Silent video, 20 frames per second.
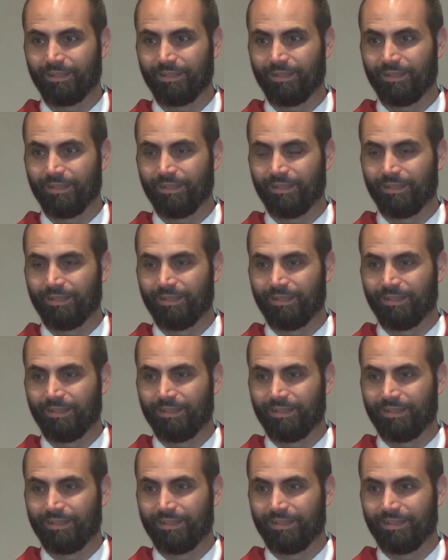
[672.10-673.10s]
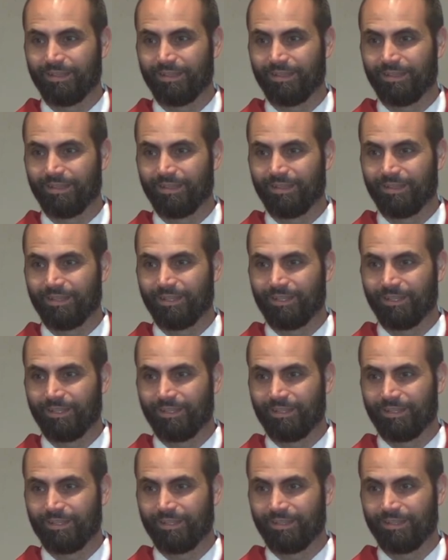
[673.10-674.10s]

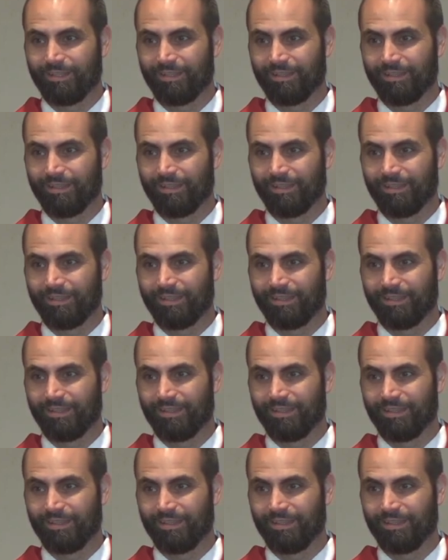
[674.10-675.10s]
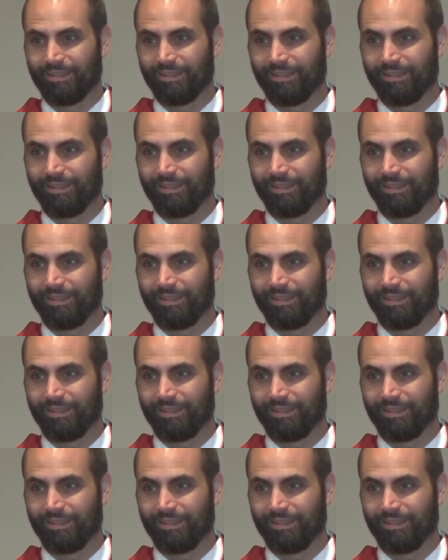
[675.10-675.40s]
Nobody speaks.